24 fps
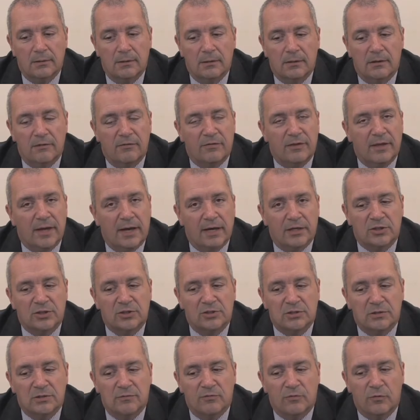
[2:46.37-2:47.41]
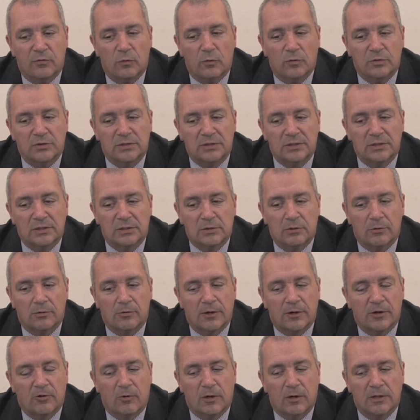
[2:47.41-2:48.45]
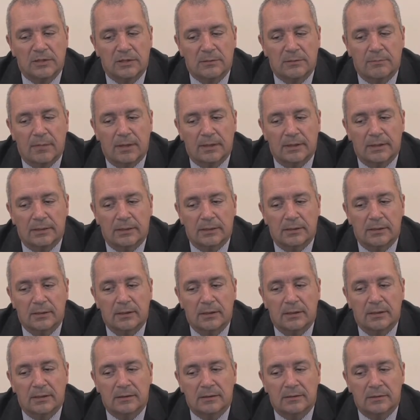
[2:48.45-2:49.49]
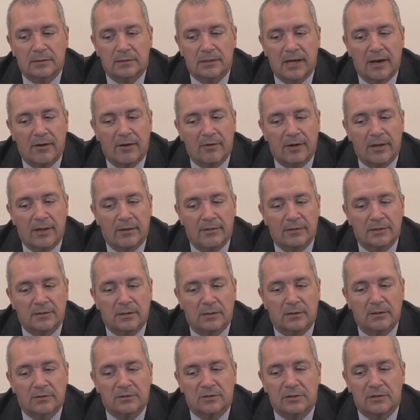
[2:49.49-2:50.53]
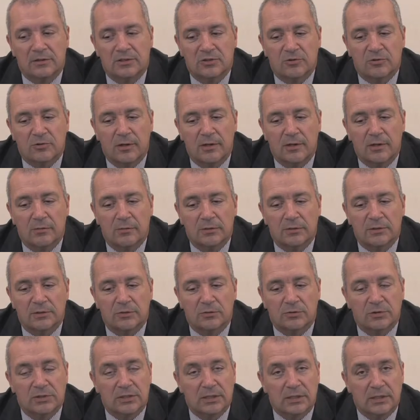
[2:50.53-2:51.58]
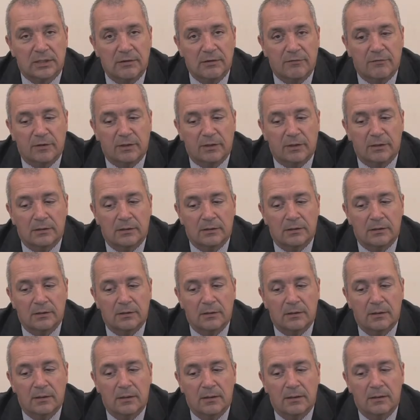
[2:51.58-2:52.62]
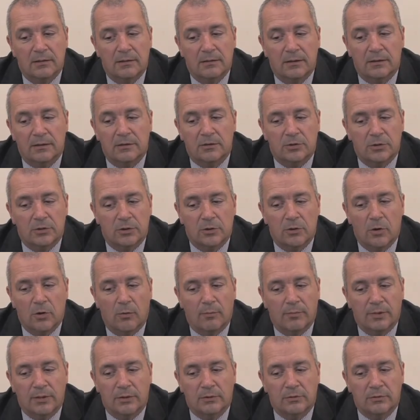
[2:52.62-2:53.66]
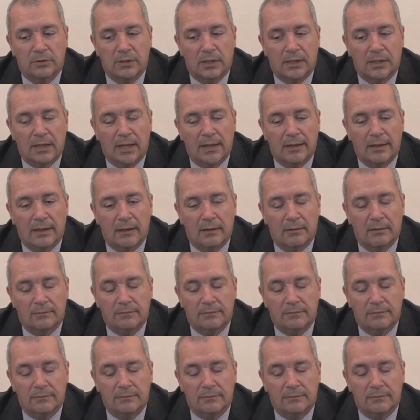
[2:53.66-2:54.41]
If the actions and forces you are required to make to carry out the task are strenuous or significant, then you should not be using a ladder.